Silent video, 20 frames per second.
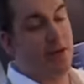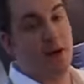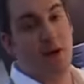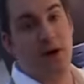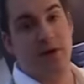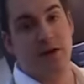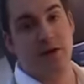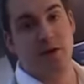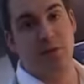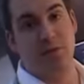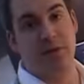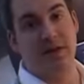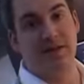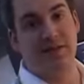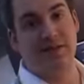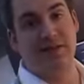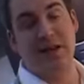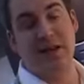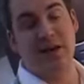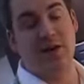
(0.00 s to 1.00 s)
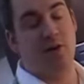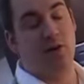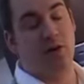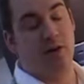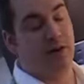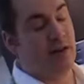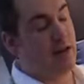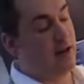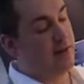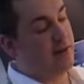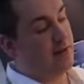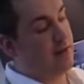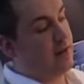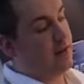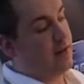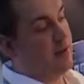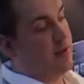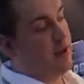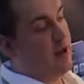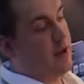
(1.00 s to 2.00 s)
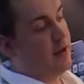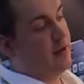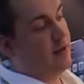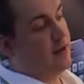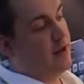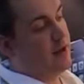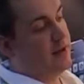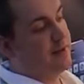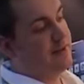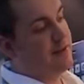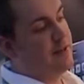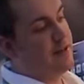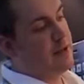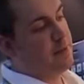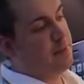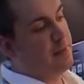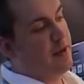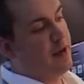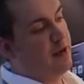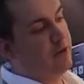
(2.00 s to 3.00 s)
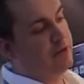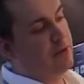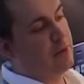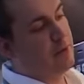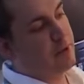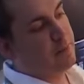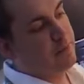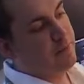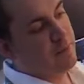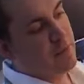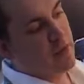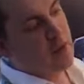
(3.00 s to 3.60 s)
so either your PC or a CD player or something.